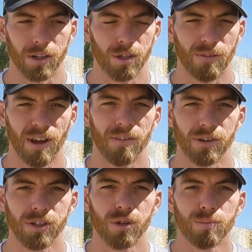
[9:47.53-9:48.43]
So if I ever
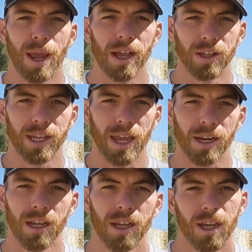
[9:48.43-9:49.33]
do bail again,
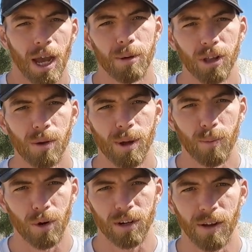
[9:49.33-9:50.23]
I'm a little bit
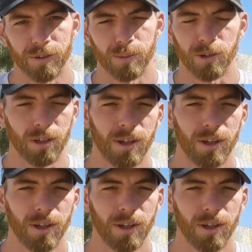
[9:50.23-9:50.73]
more comfortable.